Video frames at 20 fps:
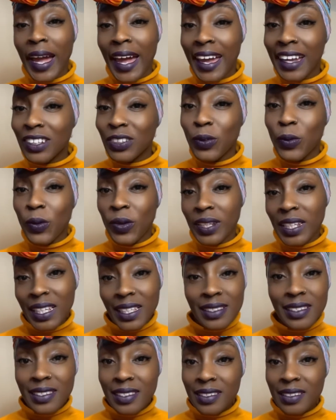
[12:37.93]
act on
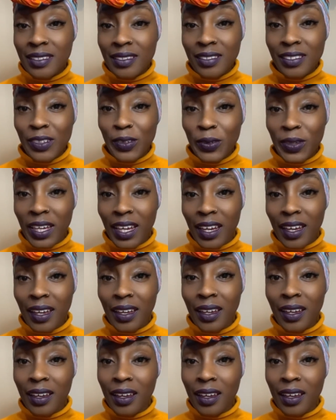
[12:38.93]
it. Okay?